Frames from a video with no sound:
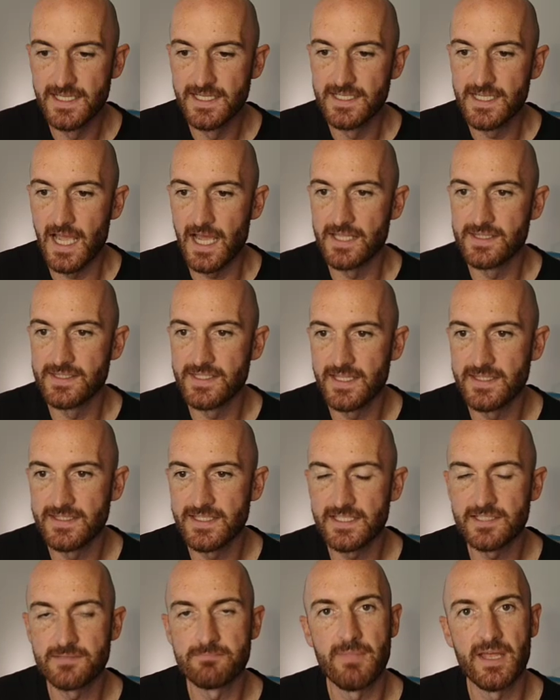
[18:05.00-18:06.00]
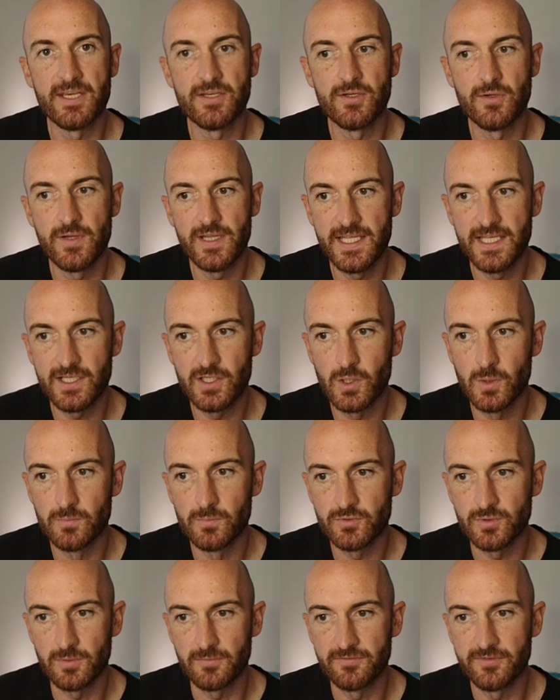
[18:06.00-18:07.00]
and then this menu here comes
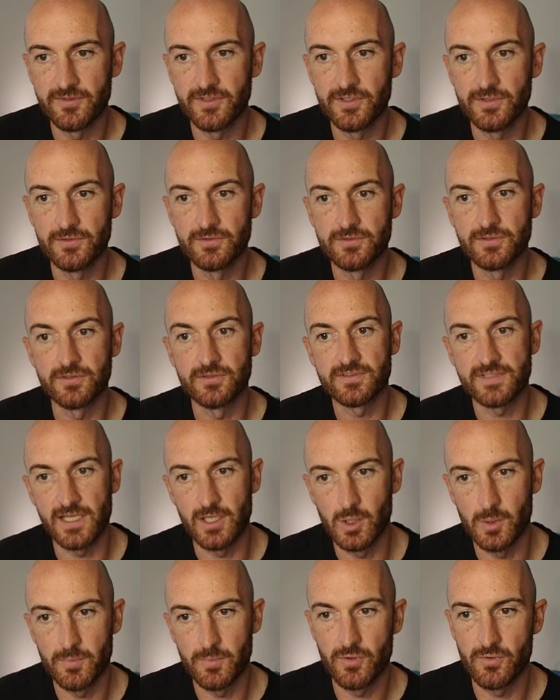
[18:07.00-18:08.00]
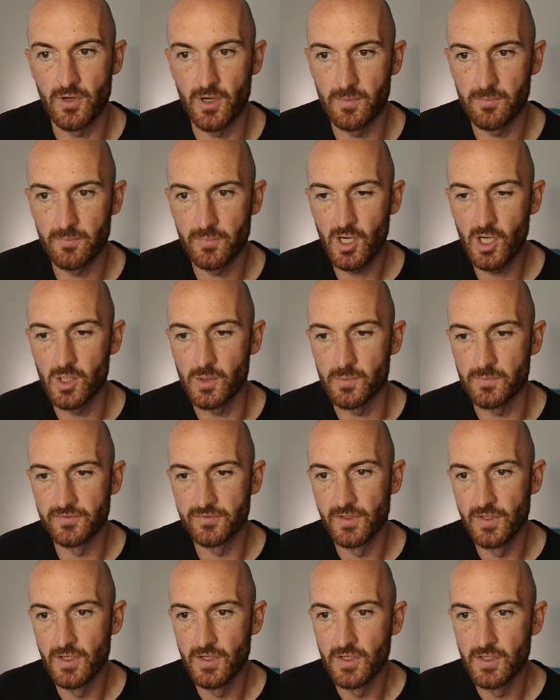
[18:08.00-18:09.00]
up for you to set up your own probes.
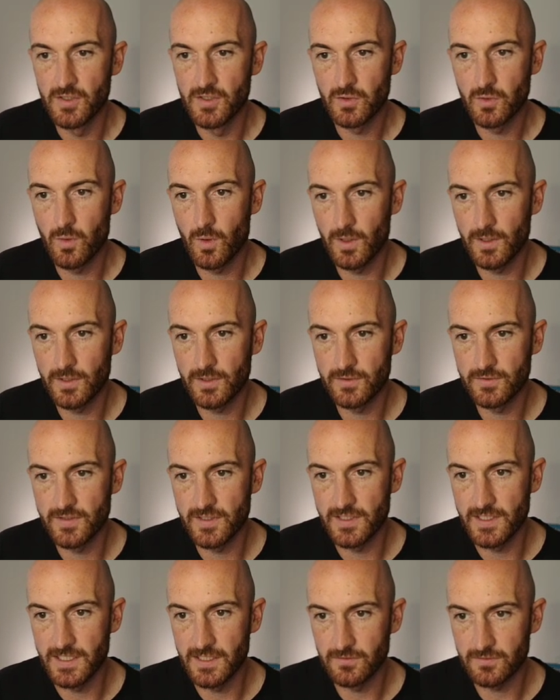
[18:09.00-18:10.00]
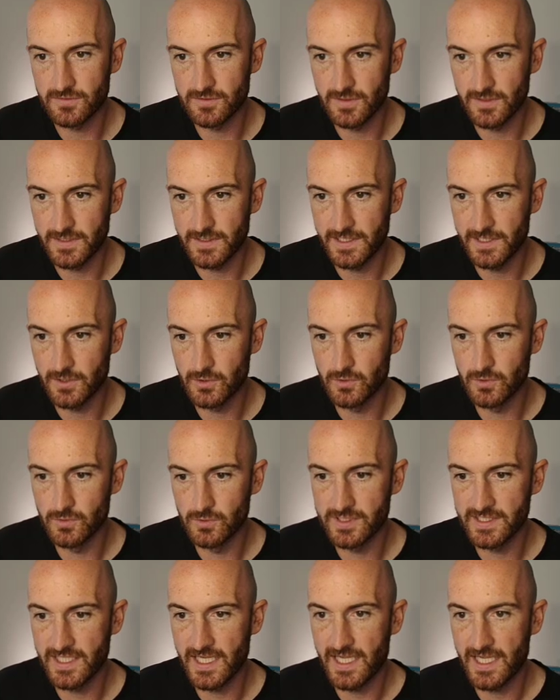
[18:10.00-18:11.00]
Quite good that it looks like it
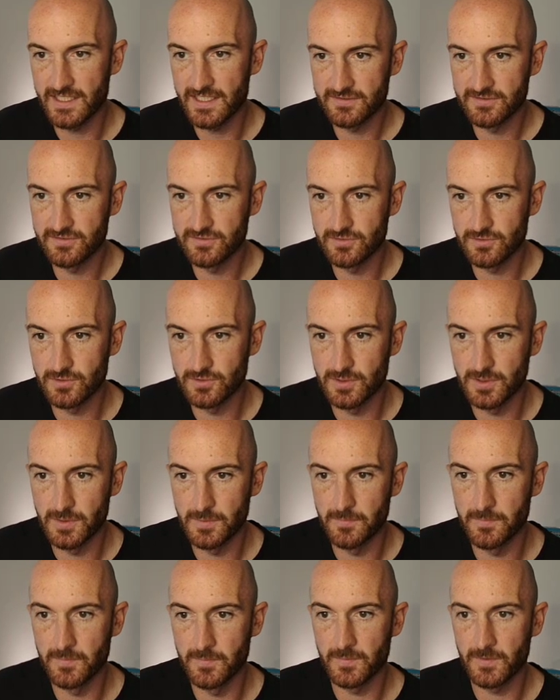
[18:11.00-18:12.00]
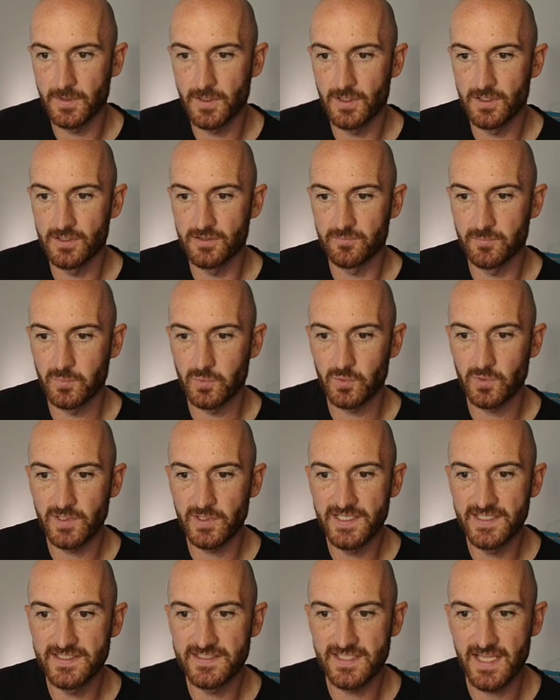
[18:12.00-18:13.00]
already has some kind of
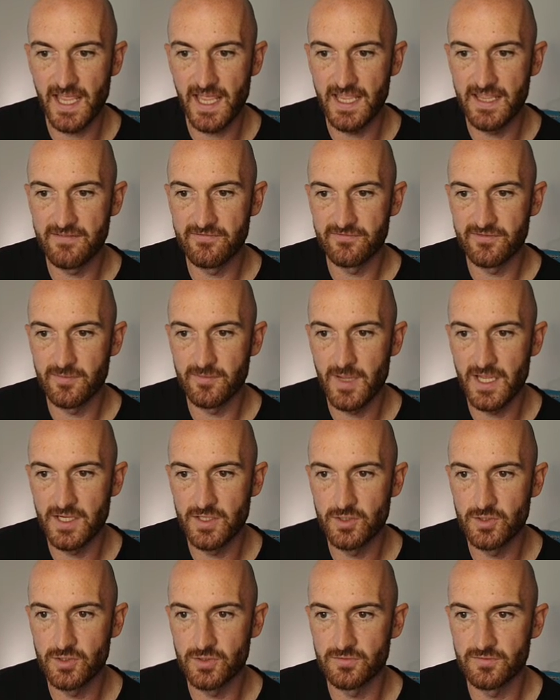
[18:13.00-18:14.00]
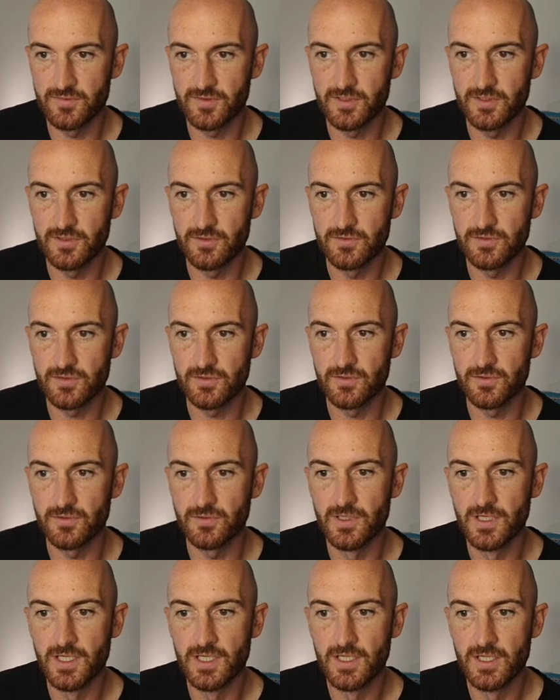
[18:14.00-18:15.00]
preset information for you to
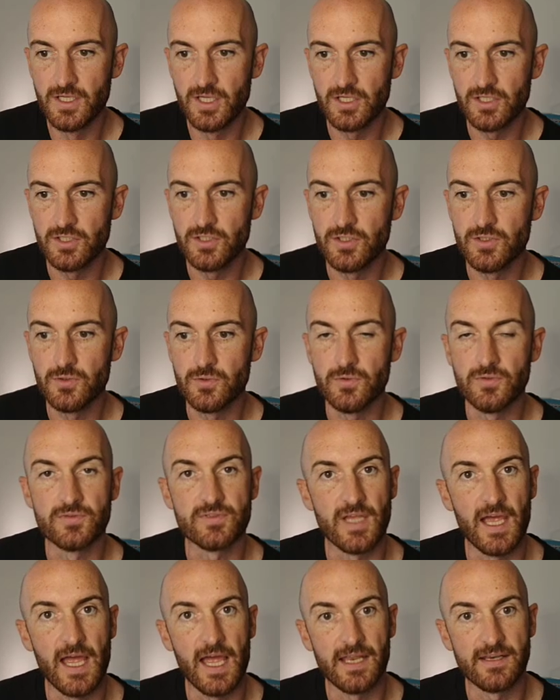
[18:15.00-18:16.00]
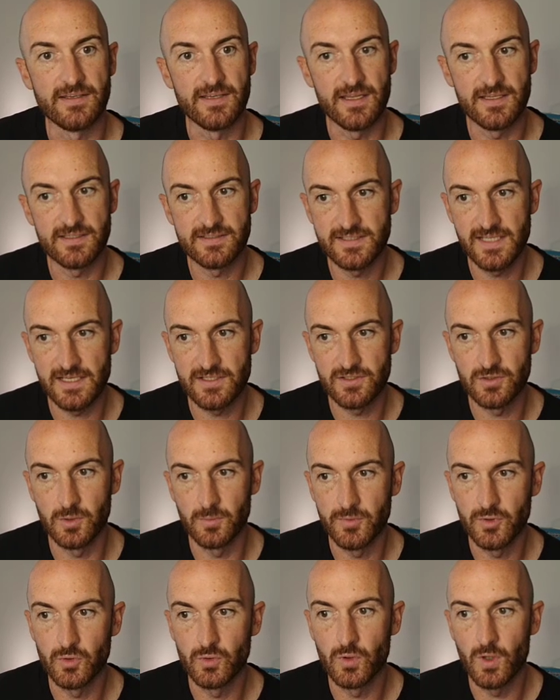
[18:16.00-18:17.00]
use and set up
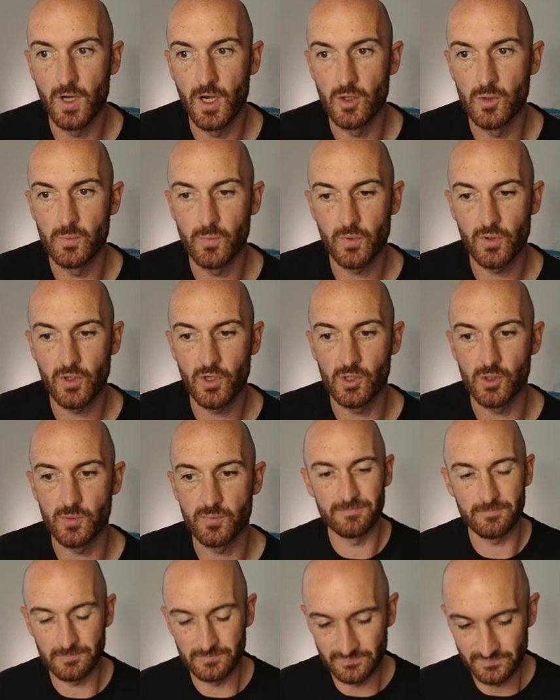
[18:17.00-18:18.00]
your own probes.